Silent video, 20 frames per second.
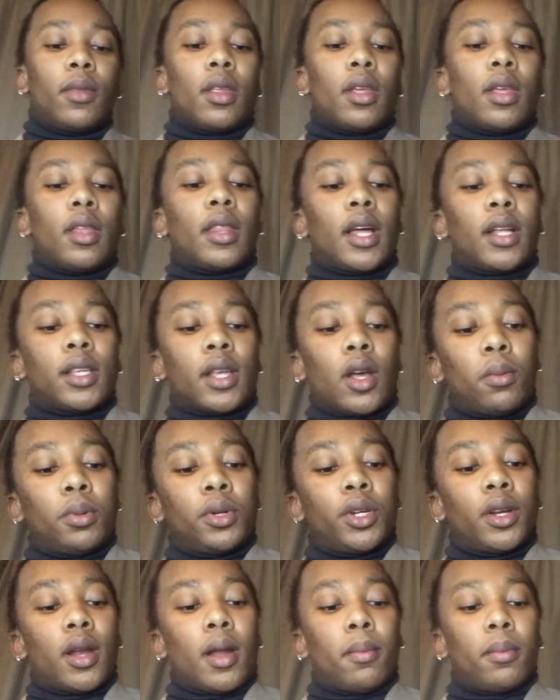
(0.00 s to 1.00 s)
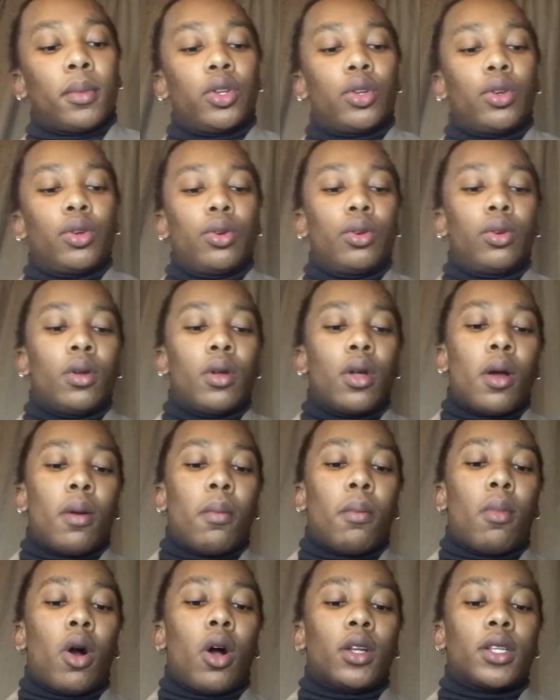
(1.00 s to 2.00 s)
That's option number 2.
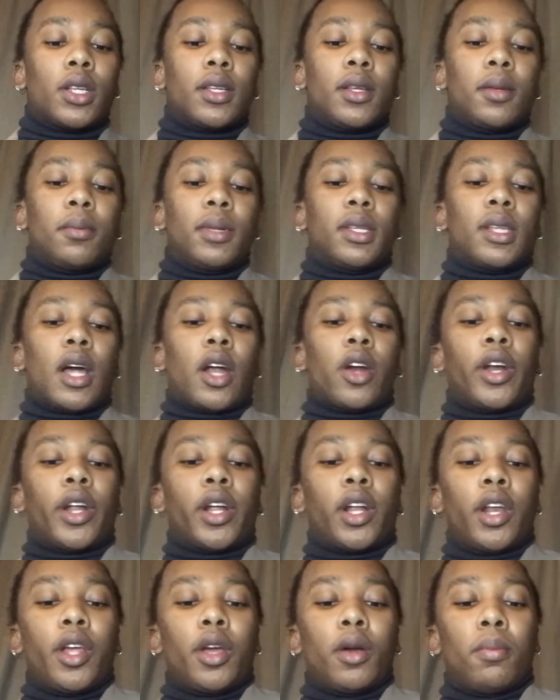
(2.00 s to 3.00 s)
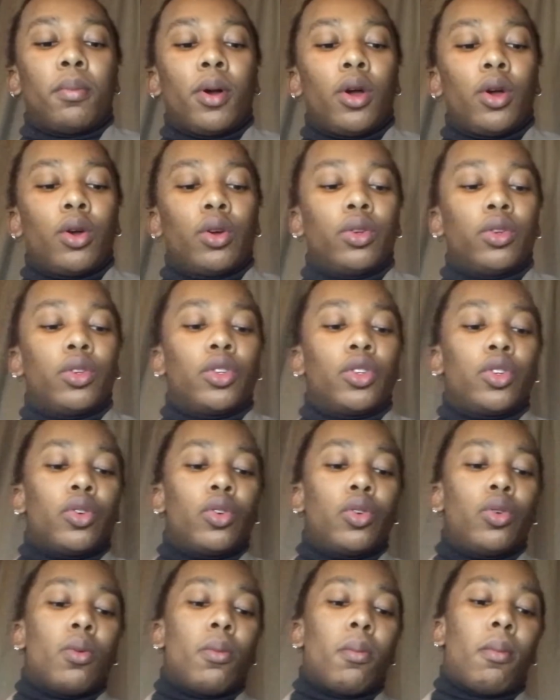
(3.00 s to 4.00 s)
Marxism is directly opposed
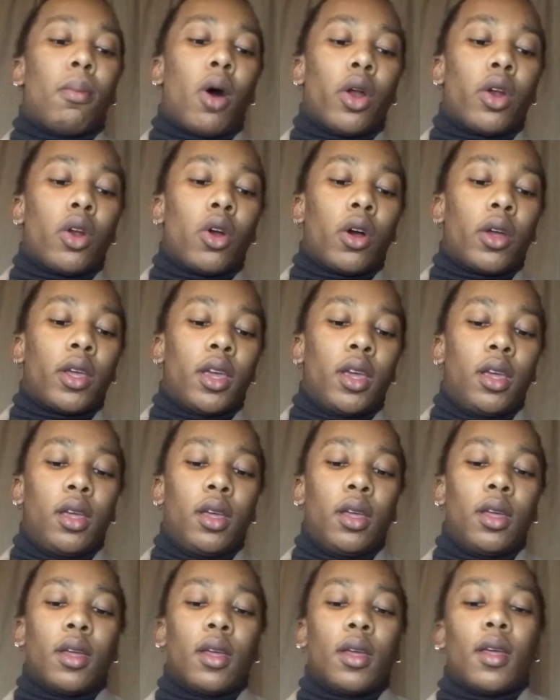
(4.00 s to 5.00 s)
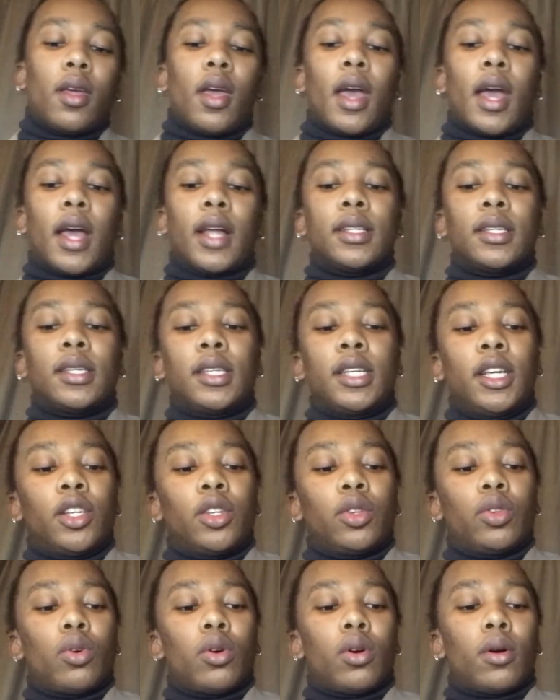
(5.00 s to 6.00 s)
to monarchy and seeks
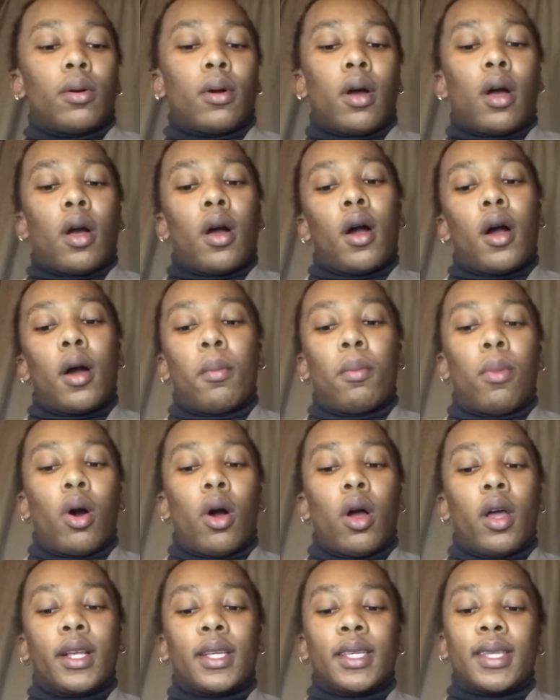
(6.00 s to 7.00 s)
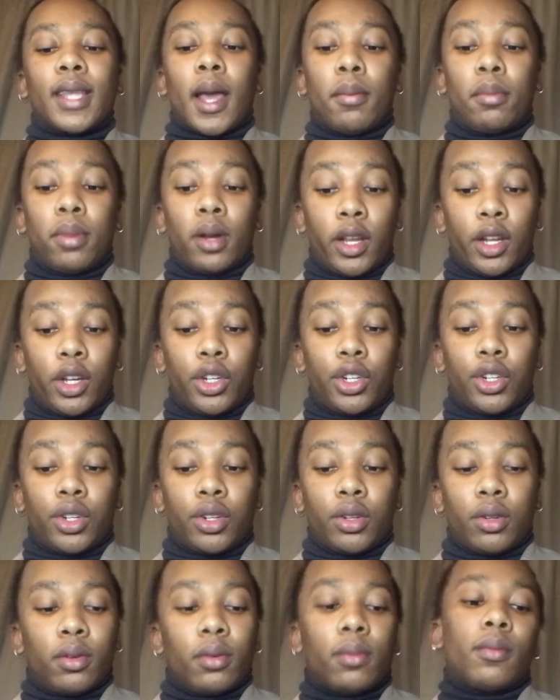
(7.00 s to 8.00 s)
to establish
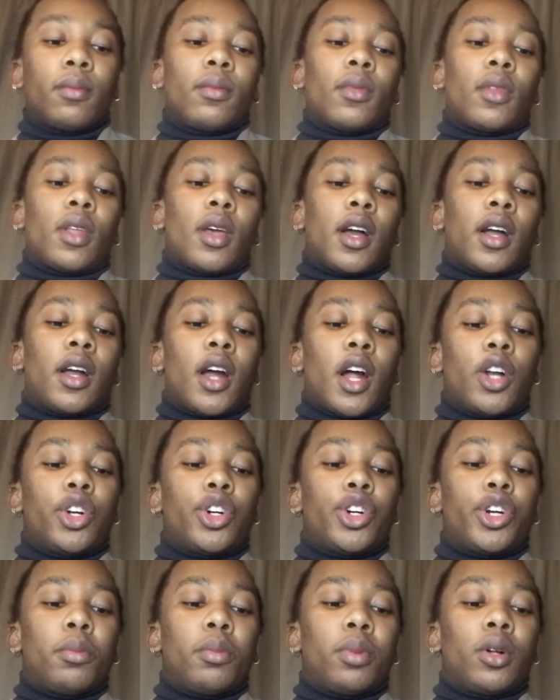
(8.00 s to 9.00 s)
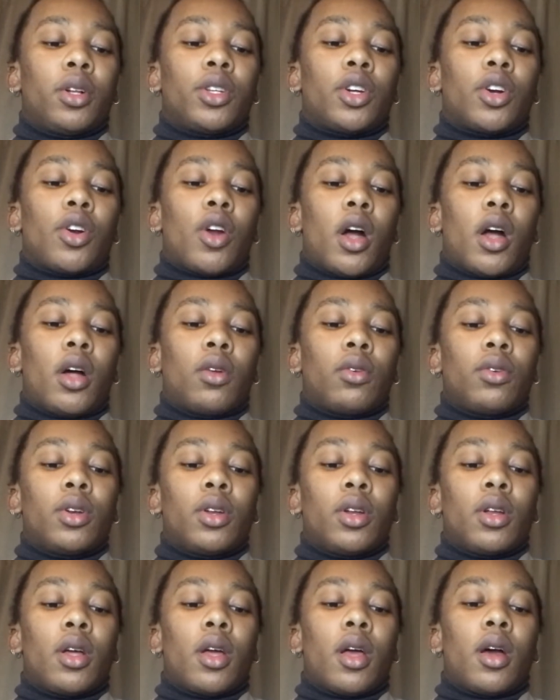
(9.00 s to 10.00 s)
a country built around
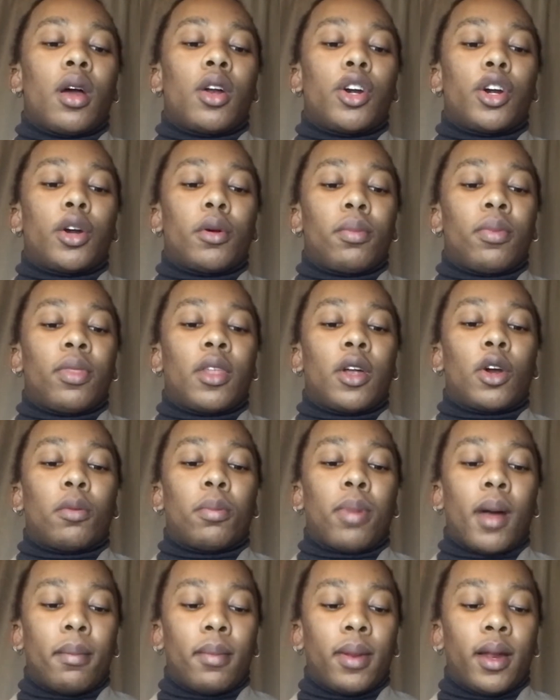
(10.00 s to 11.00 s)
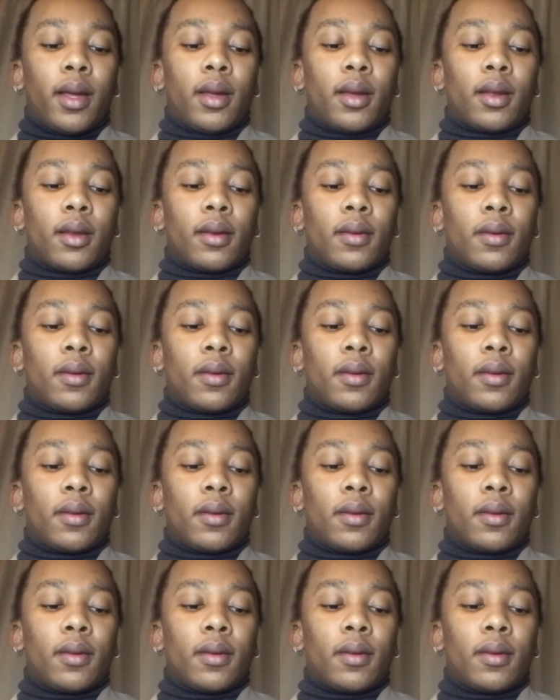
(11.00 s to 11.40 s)
the republic.